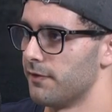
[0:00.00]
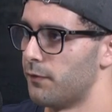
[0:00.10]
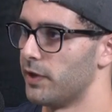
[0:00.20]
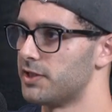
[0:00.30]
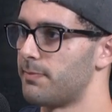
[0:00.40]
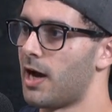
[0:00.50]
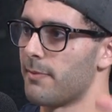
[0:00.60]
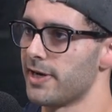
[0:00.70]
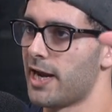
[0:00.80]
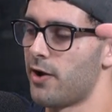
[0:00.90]
The footy
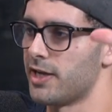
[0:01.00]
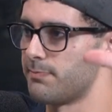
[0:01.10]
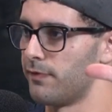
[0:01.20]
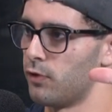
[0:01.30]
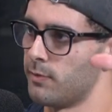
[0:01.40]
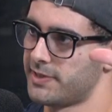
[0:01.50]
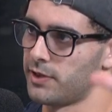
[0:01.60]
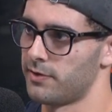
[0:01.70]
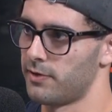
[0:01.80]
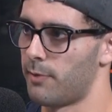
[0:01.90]
department now has performance
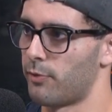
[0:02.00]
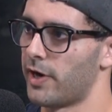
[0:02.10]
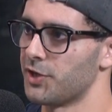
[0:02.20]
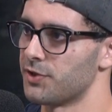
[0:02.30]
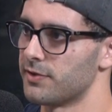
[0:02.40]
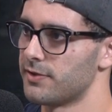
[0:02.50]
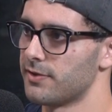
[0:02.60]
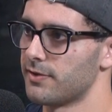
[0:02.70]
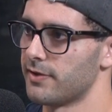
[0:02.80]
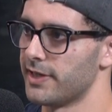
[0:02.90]
and operations
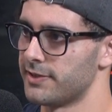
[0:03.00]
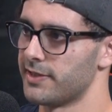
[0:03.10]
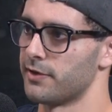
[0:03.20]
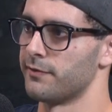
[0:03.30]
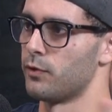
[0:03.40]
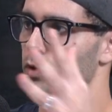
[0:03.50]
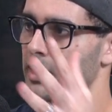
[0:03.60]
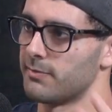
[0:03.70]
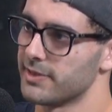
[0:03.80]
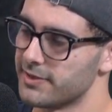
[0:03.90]
instead of all
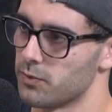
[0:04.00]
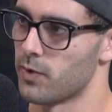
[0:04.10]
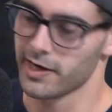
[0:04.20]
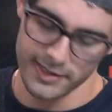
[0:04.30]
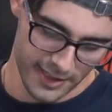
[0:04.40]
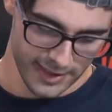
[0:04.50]
lumped into one.